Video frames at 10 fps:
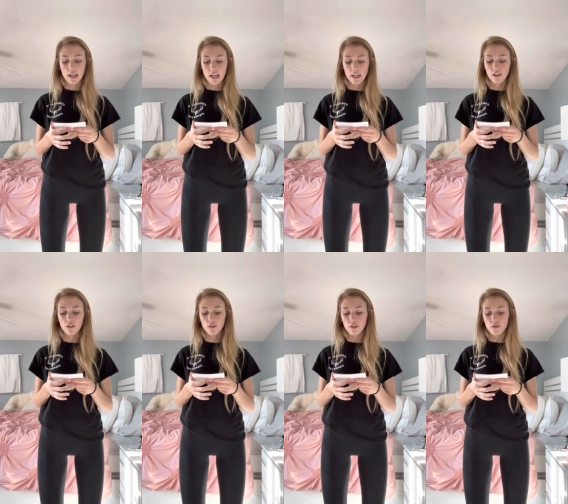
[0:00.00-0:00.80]
In
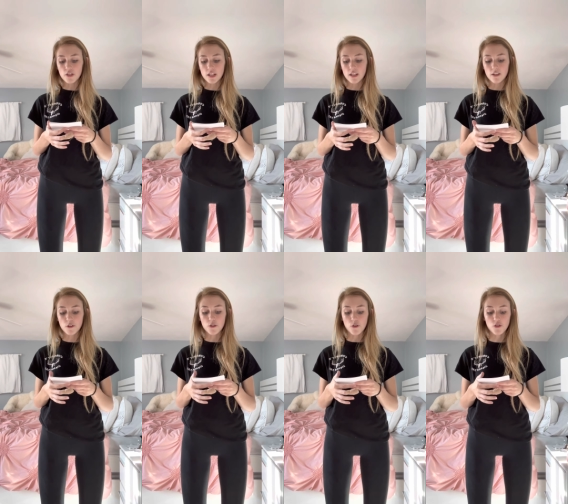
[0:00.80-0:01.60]
conclusion,
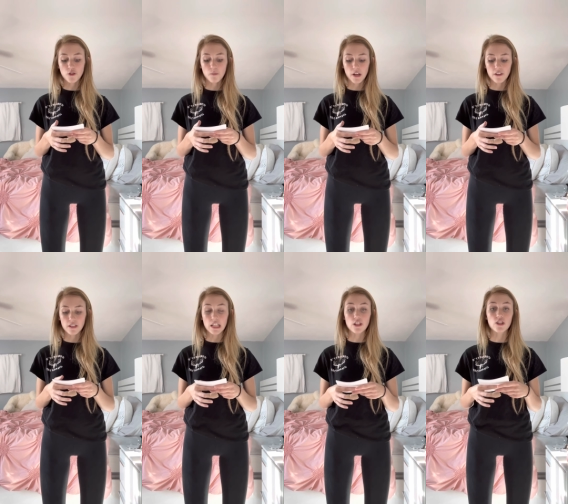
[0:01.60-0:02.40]
social
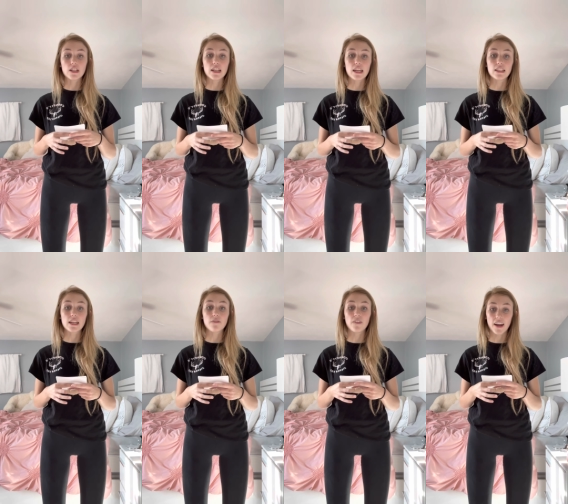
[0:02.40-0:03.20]
comparison is
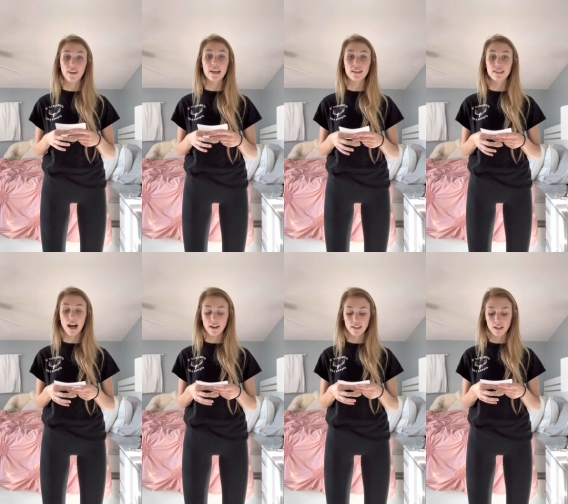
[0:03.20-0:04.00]
a very
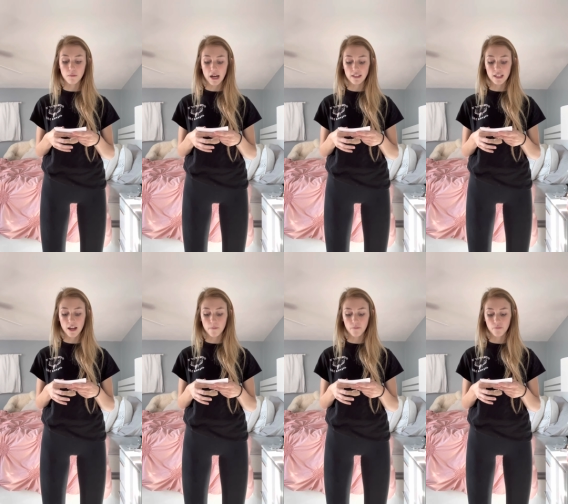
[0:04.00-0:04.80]
toxic mindset.